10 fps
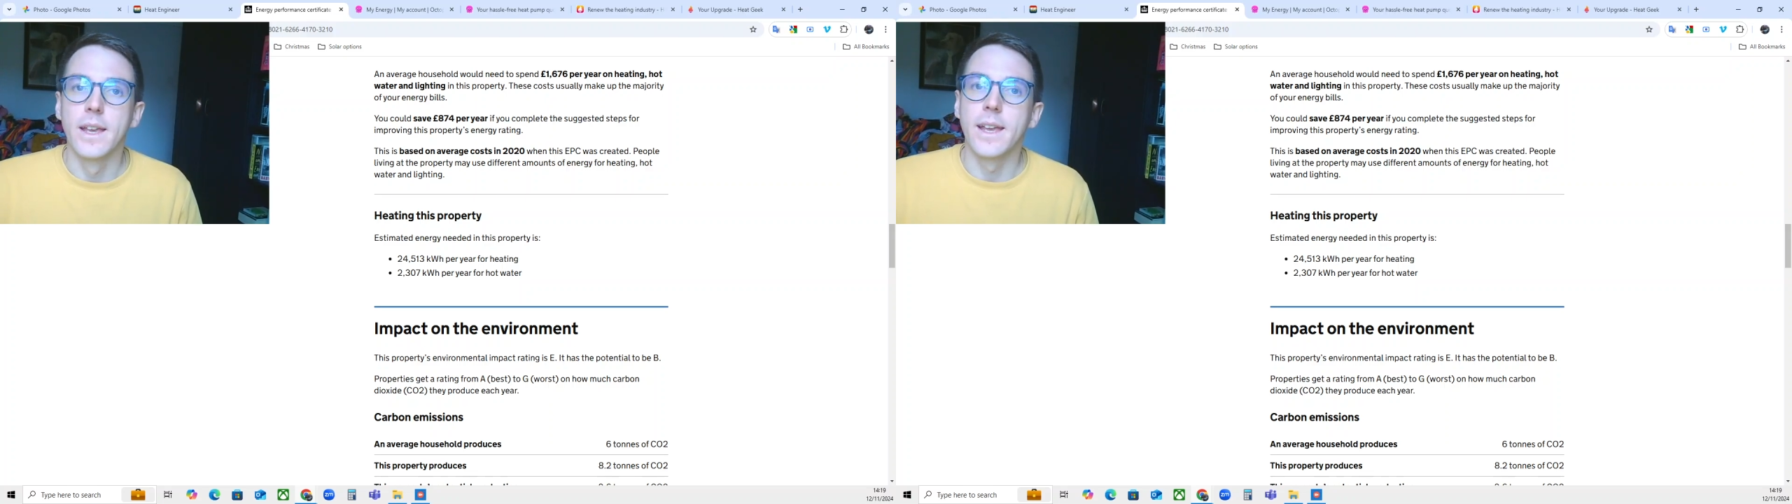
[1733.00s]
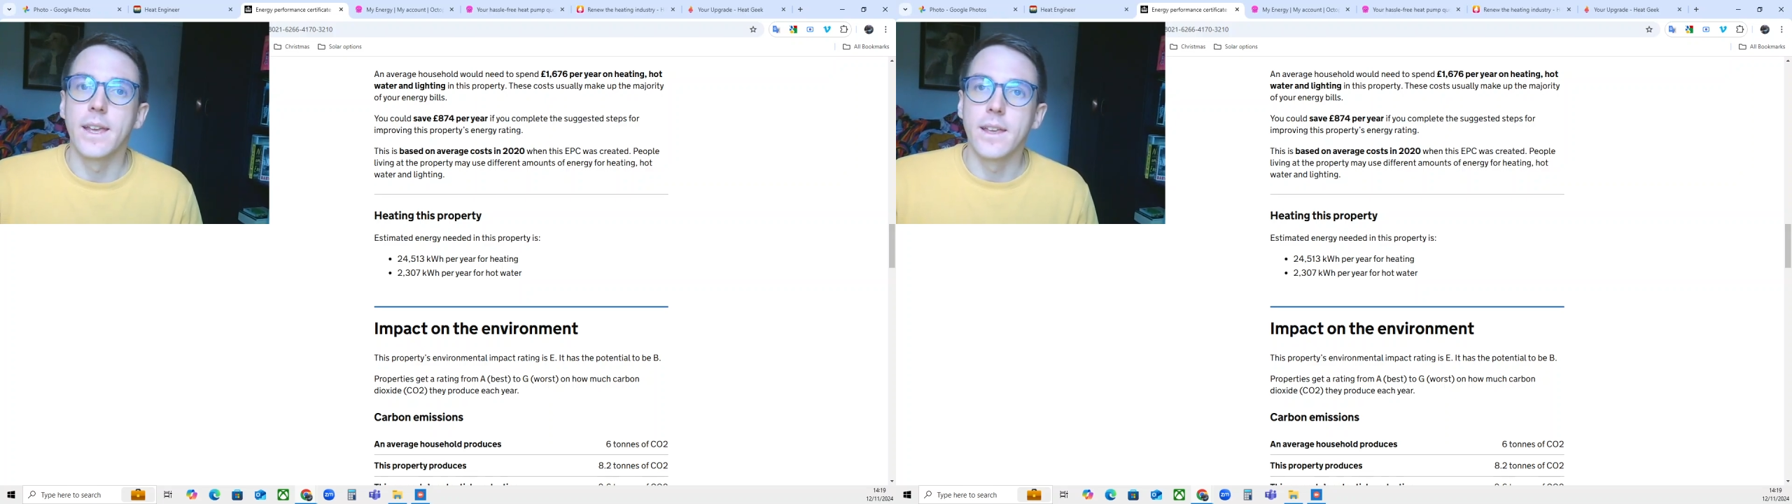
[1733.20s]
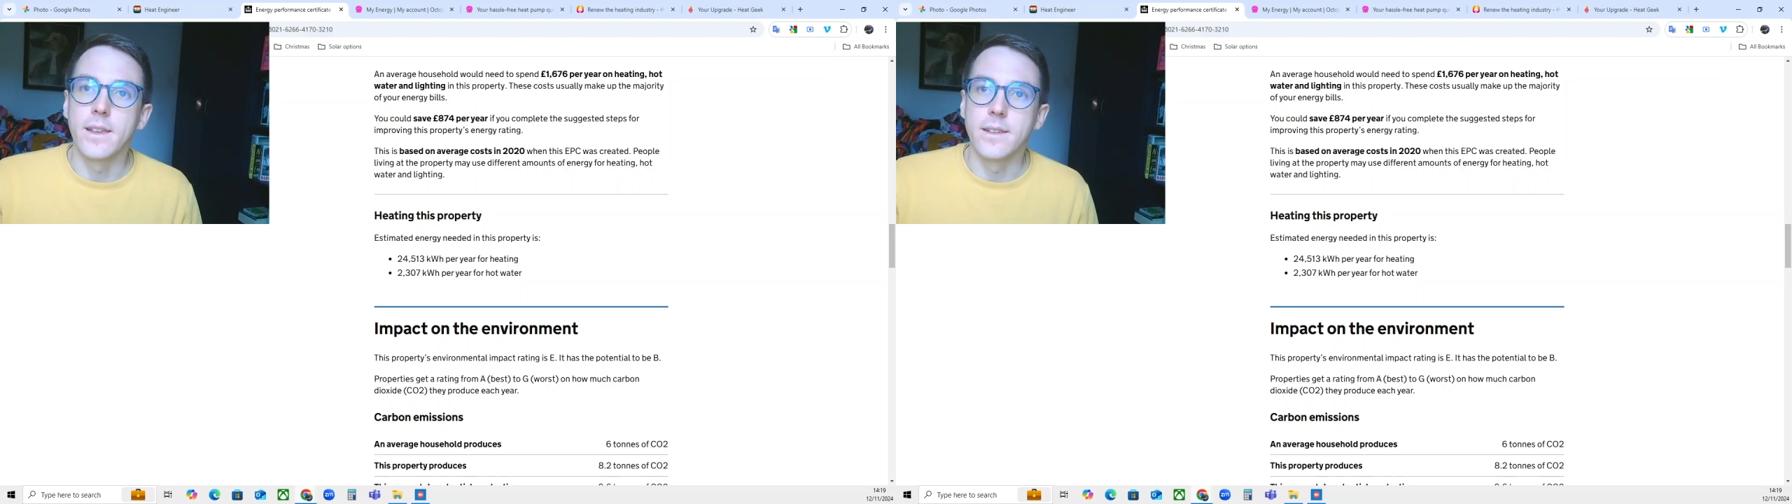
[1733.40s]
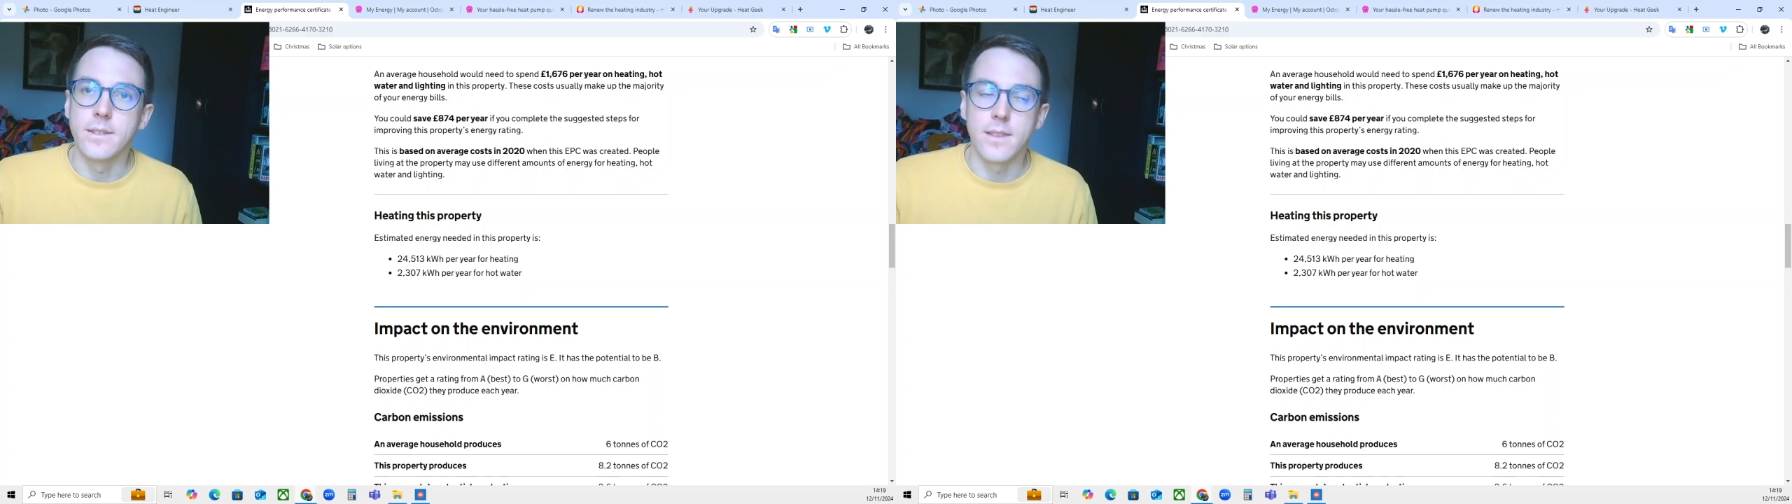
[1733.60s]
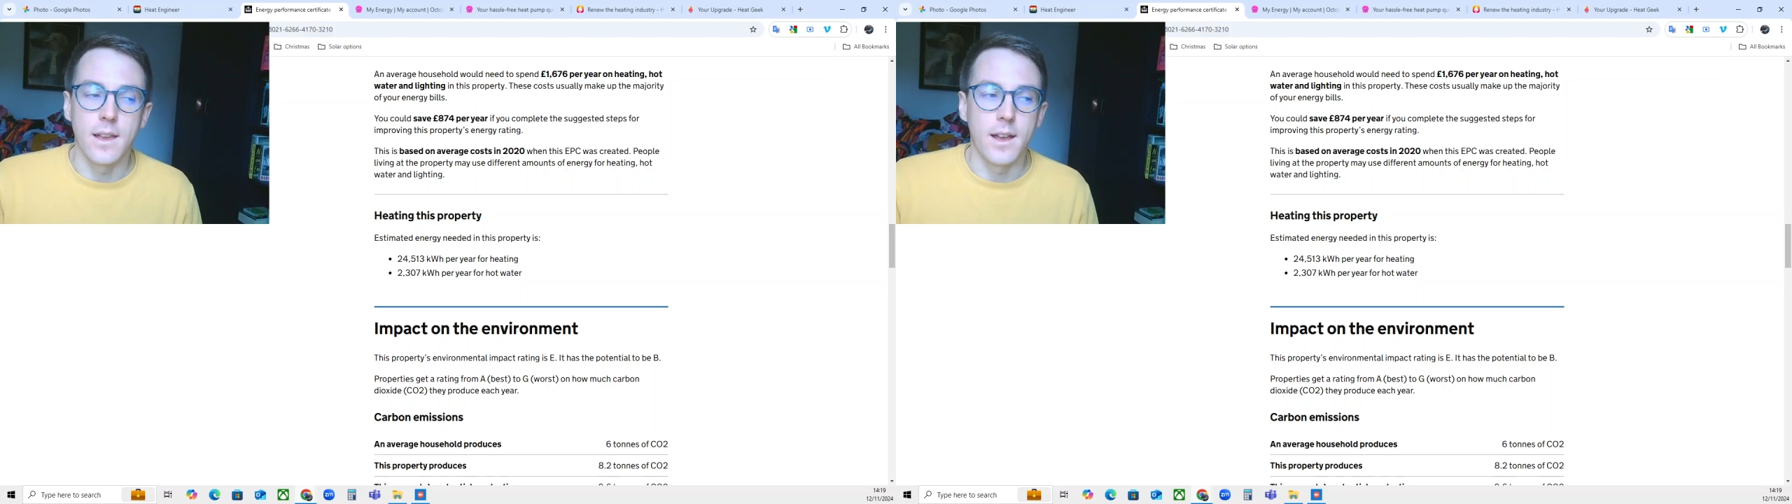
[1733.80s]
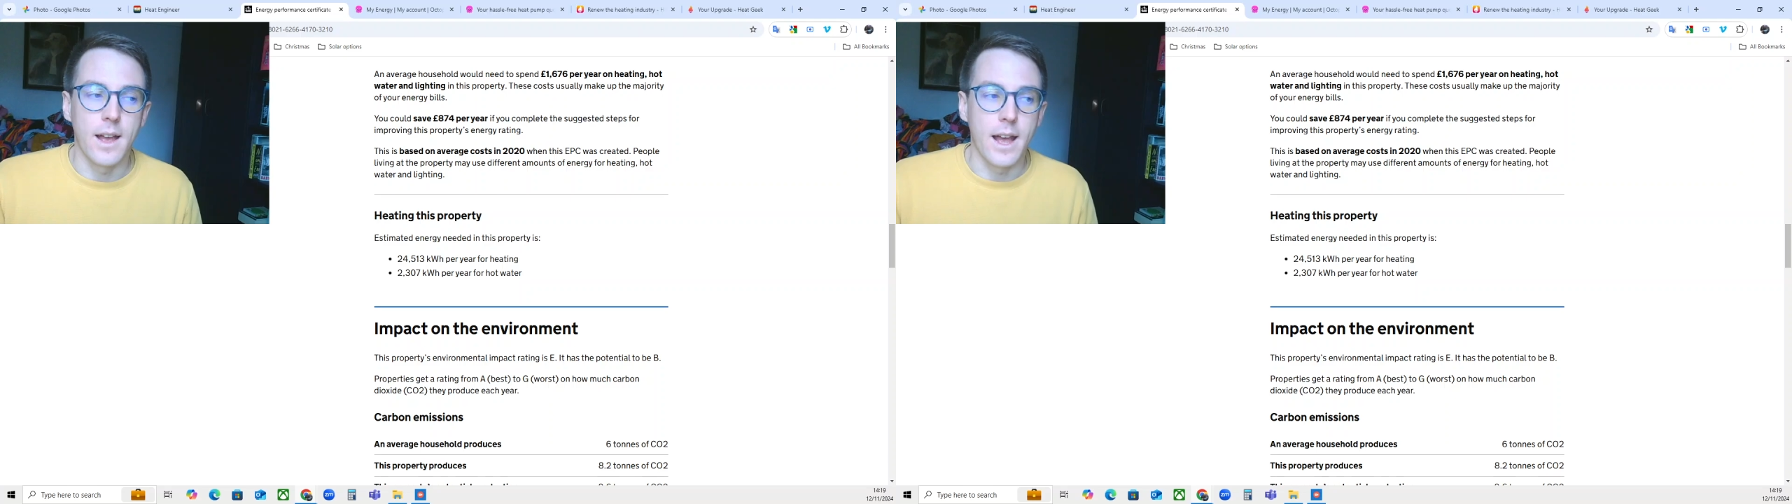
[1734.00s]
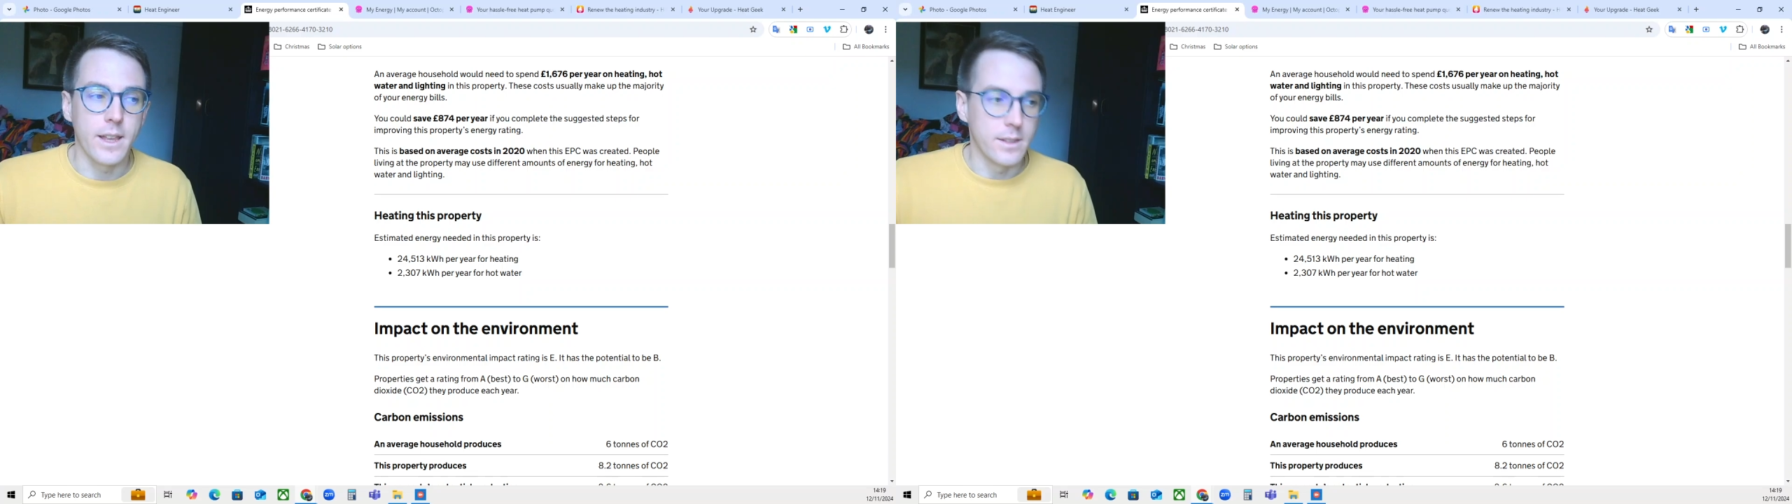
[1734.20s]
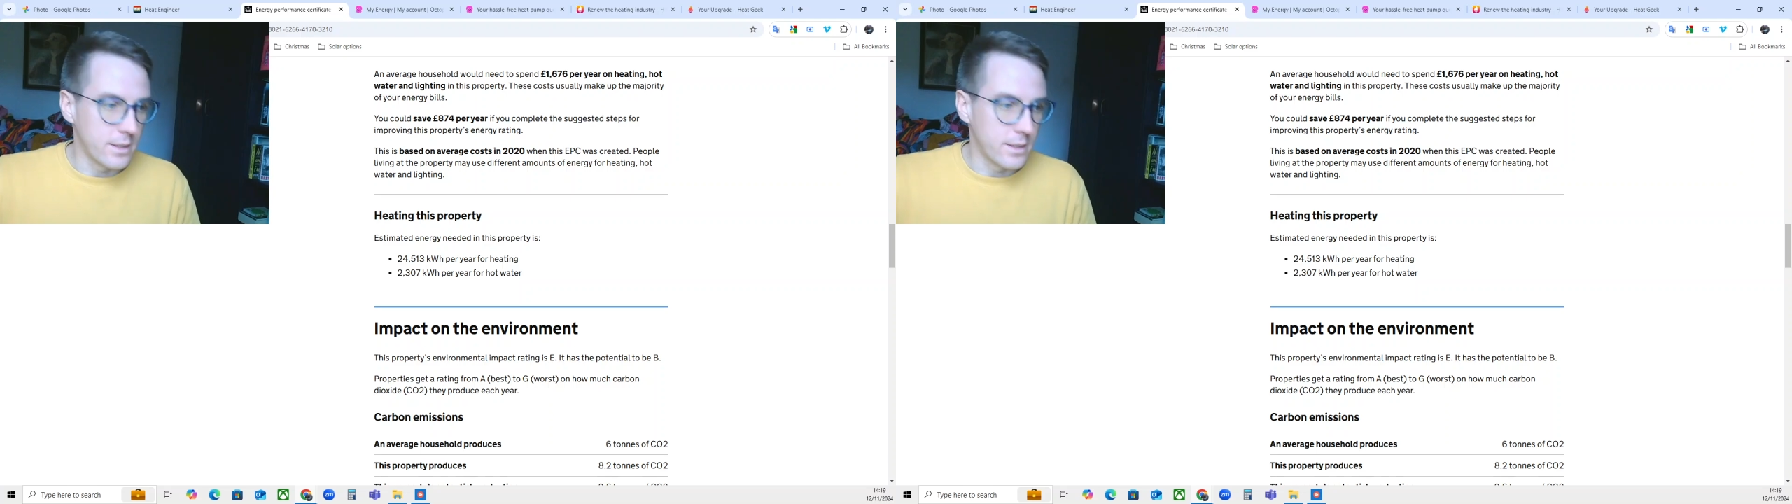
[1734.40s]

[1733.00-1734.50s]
is that I can